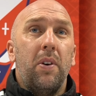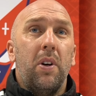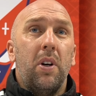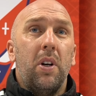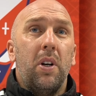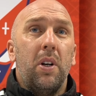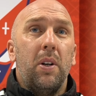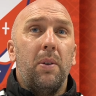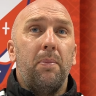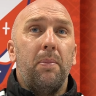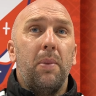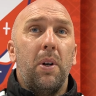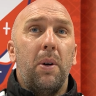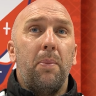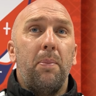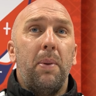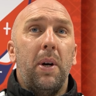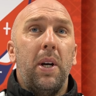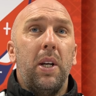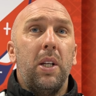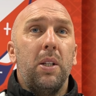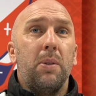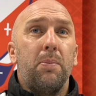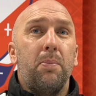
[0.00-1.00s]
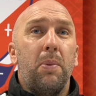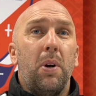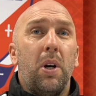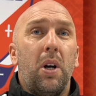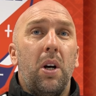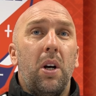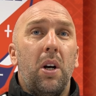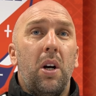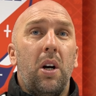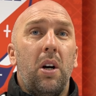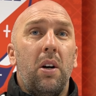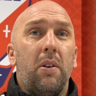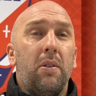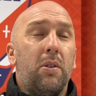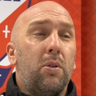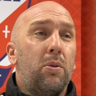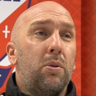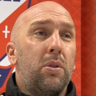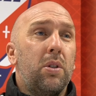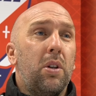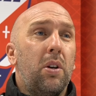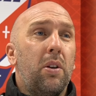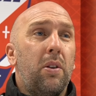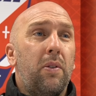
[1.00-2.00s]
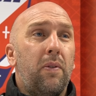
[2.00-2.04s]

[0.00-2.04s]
a base, but I also